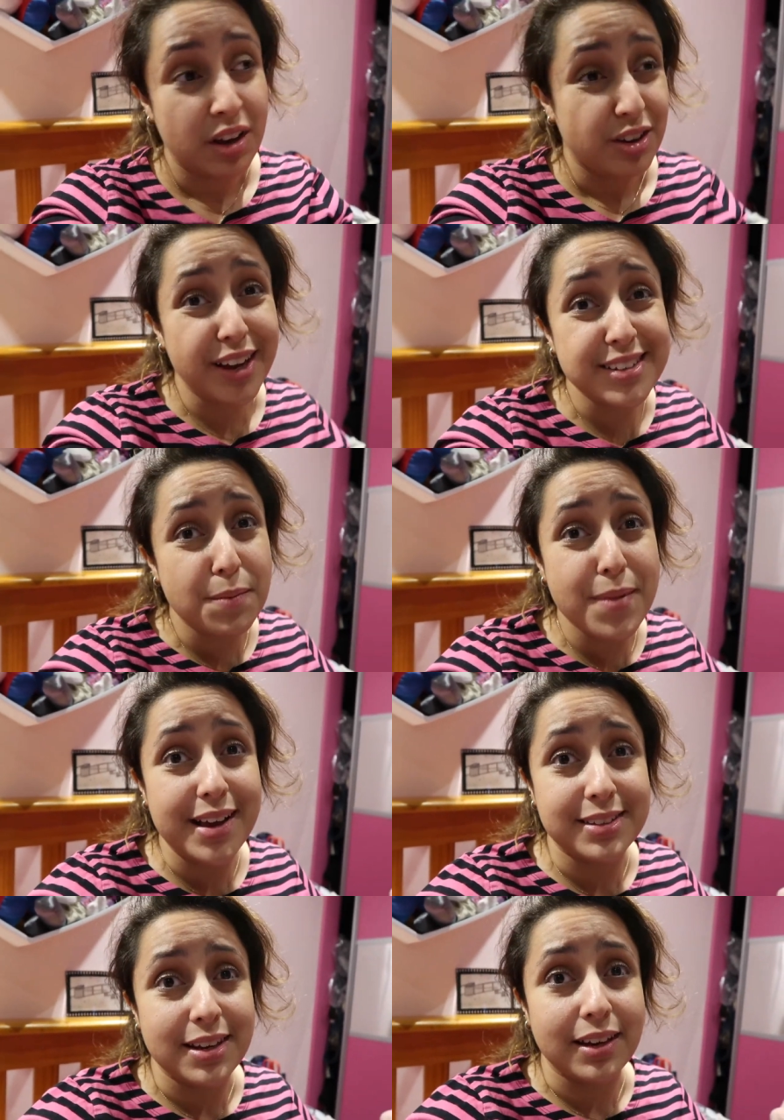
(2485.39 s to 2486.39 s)
So that's
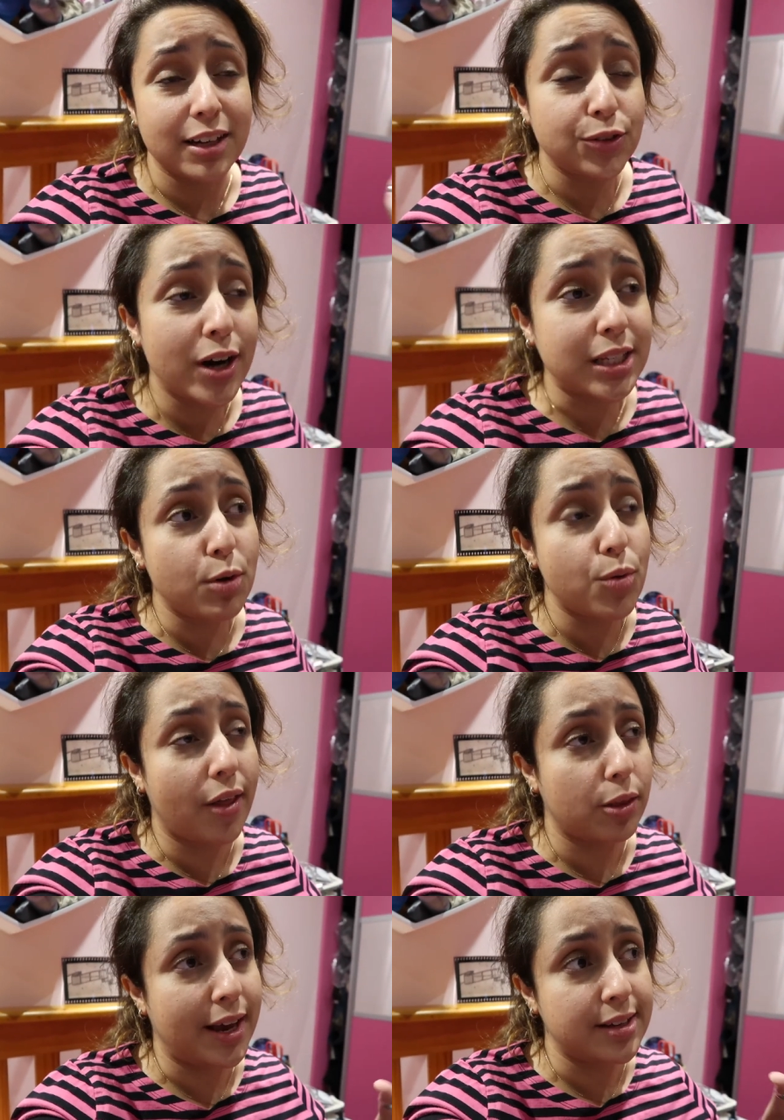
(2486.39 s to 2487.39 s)
amazing. And as far as I'm
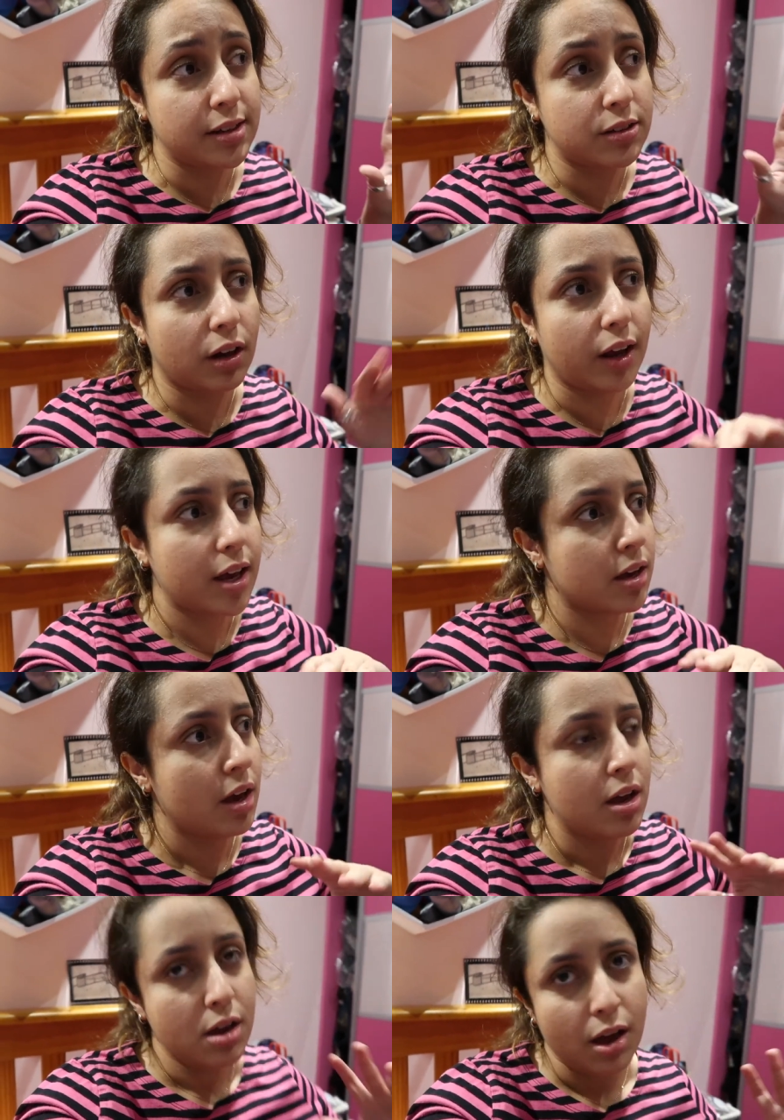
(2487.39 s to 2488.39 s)
aware, the day seats are like
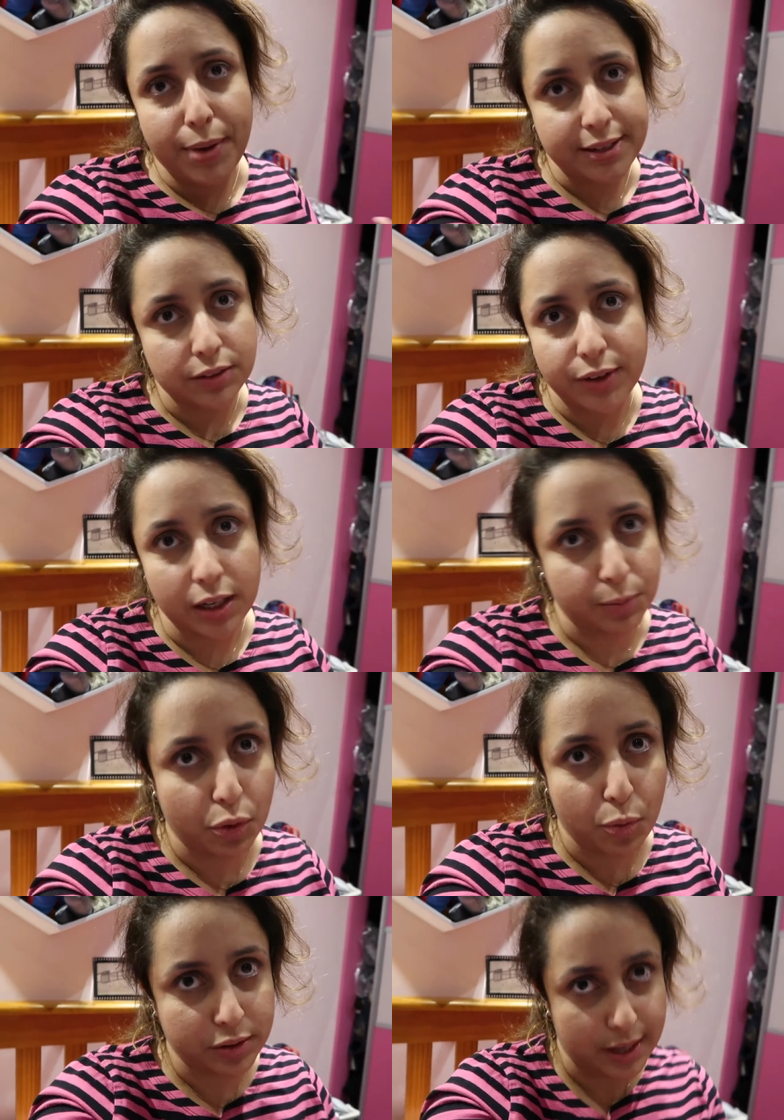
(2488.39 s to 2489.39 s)
best
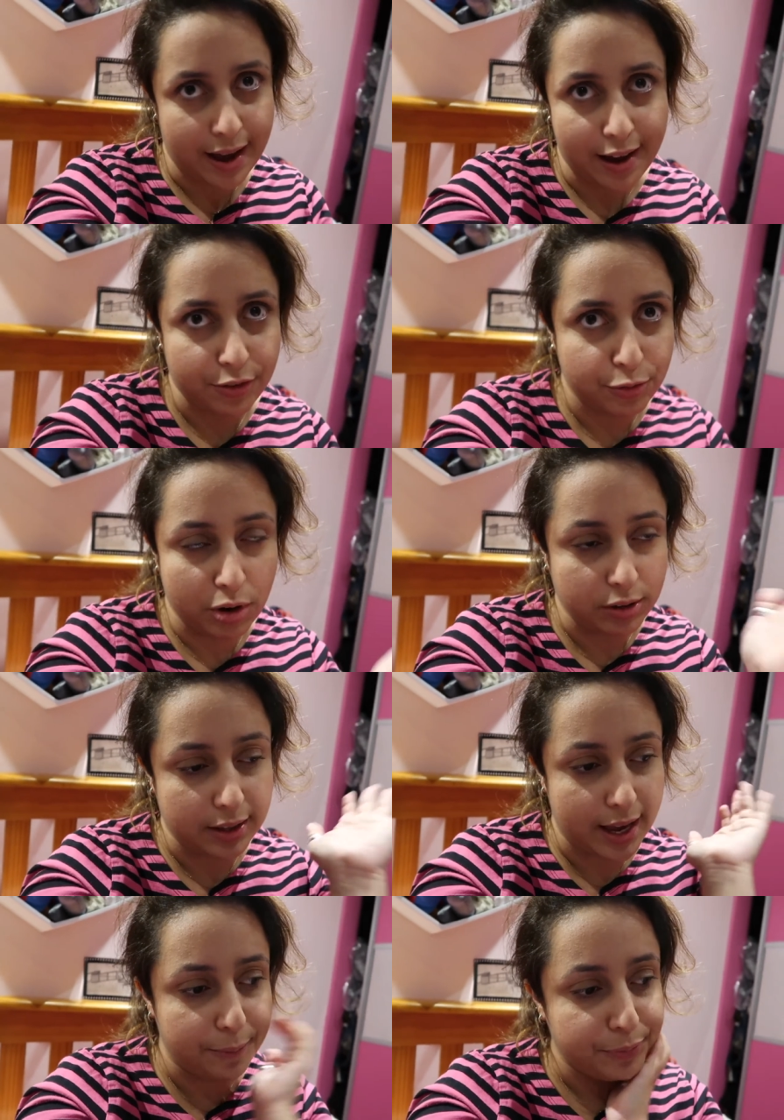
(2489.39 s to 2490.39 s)
available, what they have on the
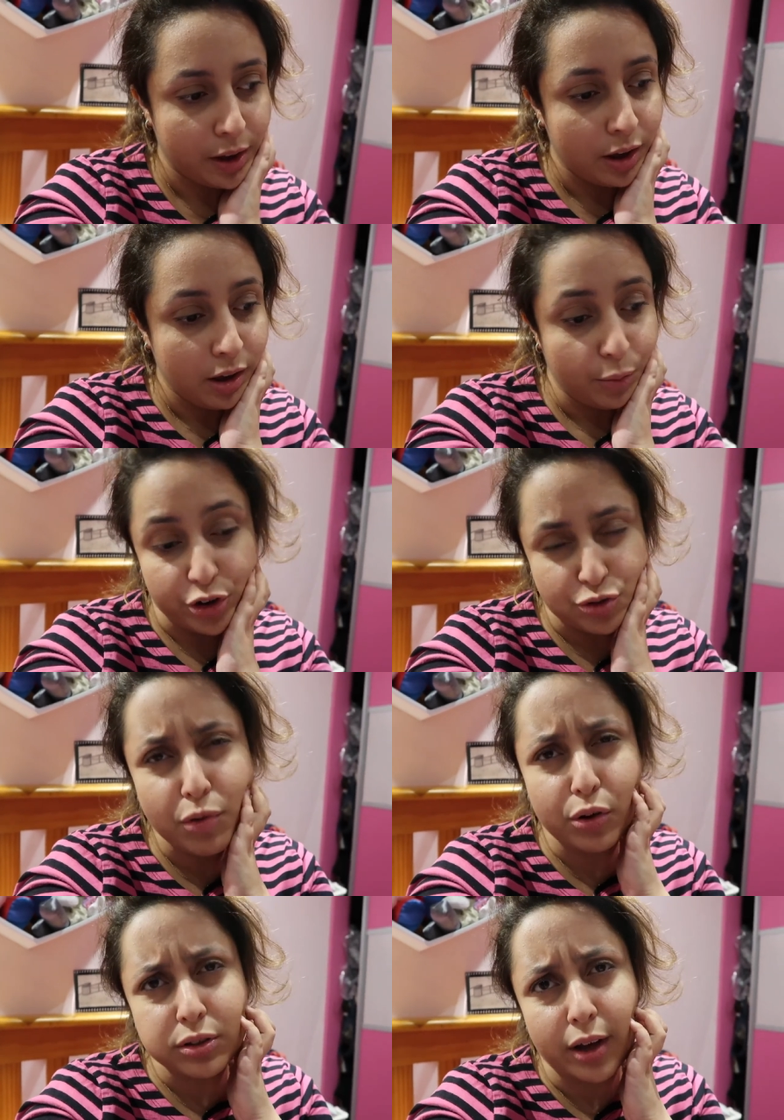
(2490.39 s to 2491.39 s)
day, which
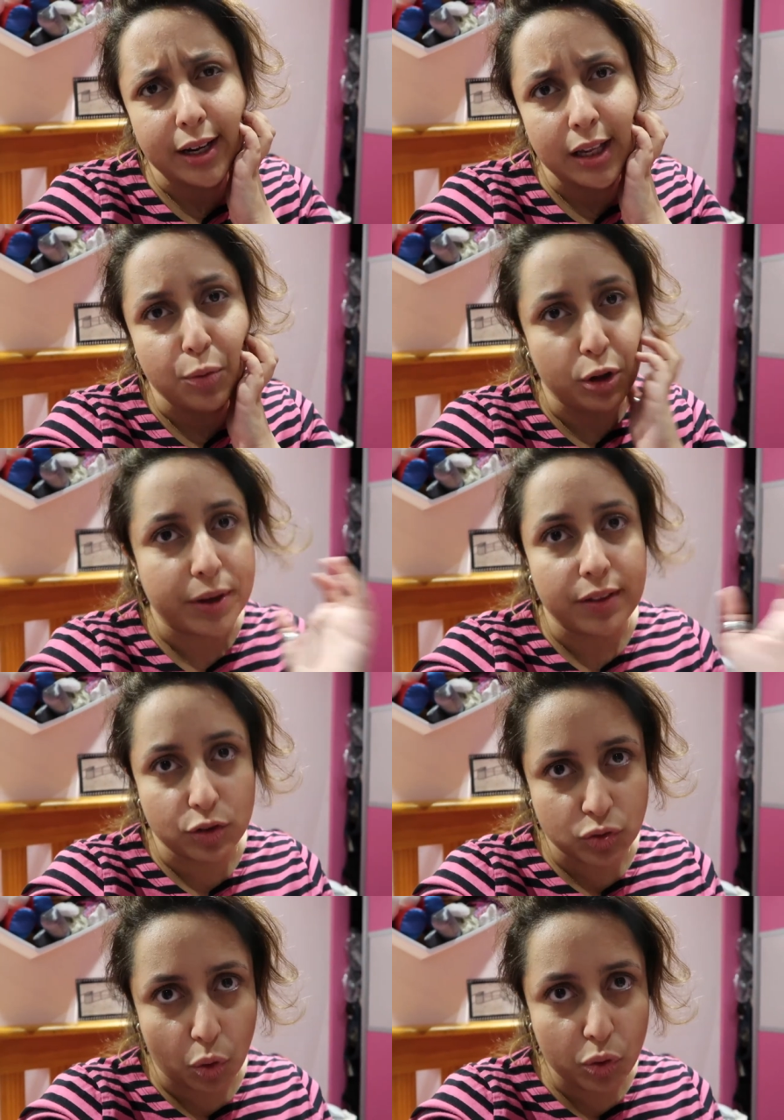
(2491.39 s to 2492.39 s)
most likely will be in the
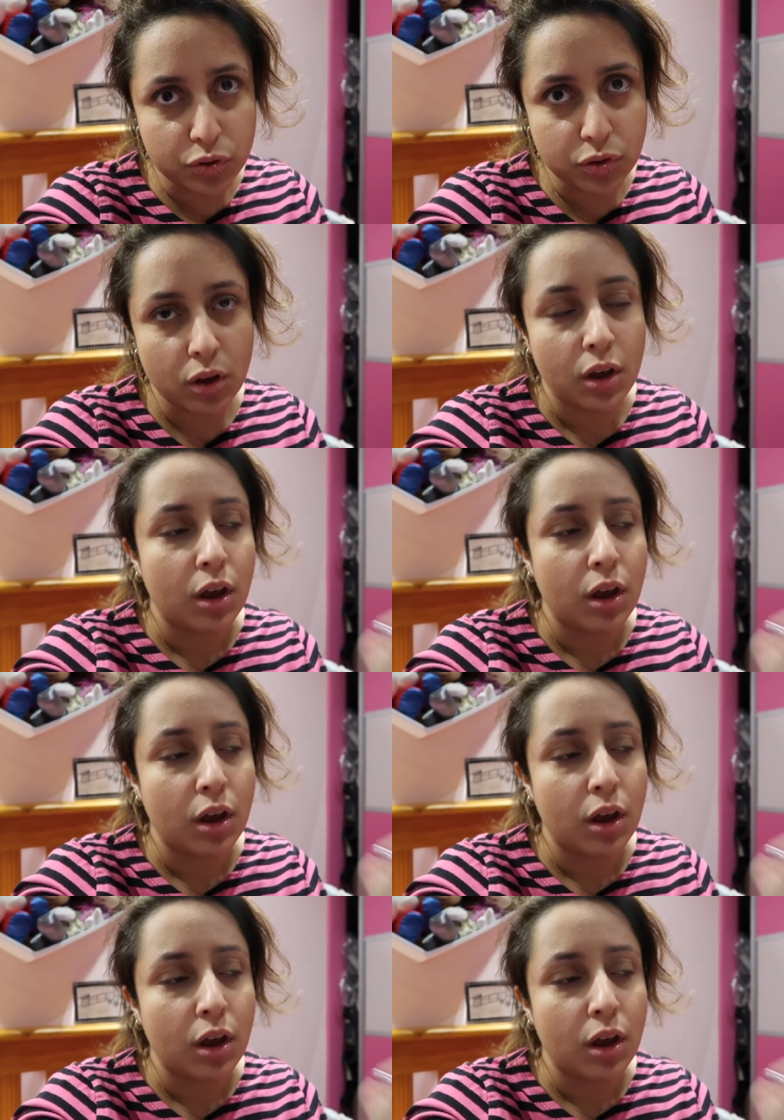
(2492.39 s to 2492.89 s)
stalls.